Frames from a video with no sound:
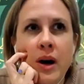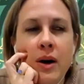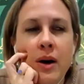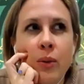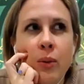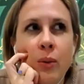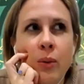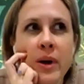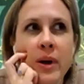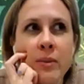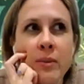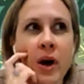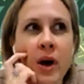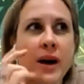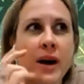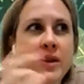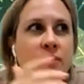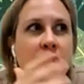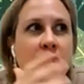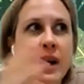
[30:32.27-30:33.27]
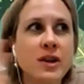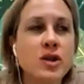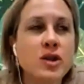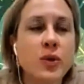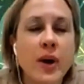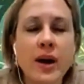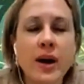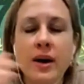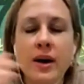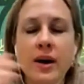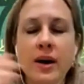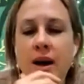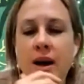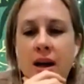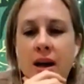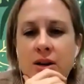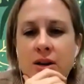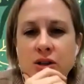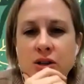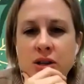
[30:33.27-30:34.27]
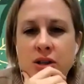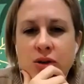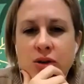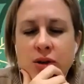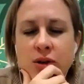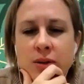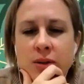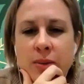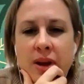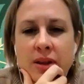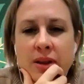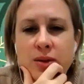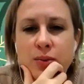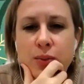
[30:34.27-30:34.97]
we might fluctuate in energy during the month,